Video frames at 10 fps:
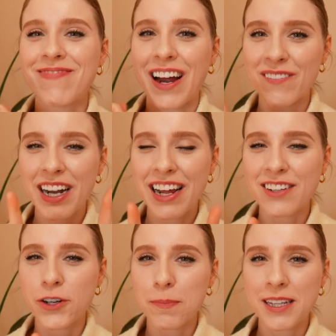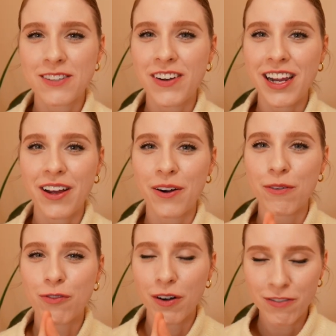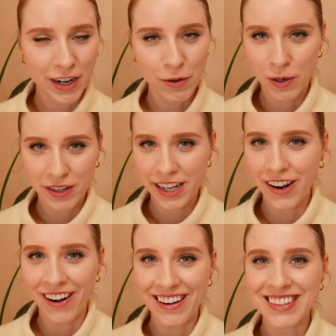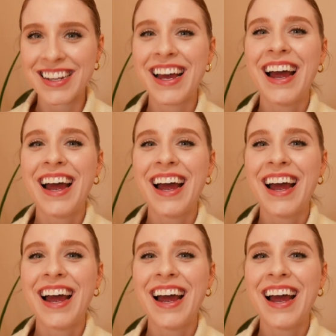I'm going to interrupt this video for a very worthy cause.